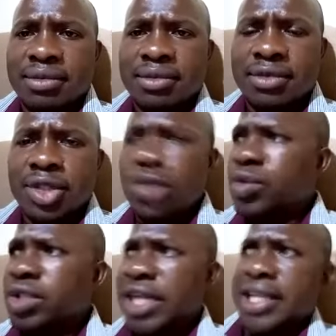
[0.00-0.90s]
We need
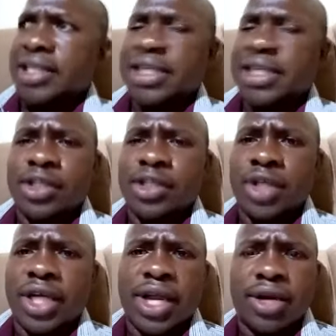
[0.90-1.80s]
to tell others,
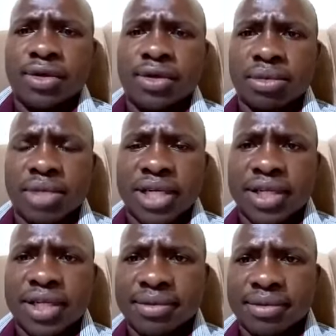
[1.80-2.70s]
I don't know, like
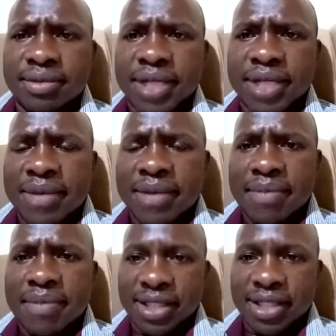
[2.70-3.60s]
become a
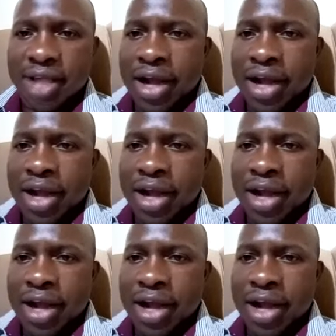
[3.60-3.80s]
debate.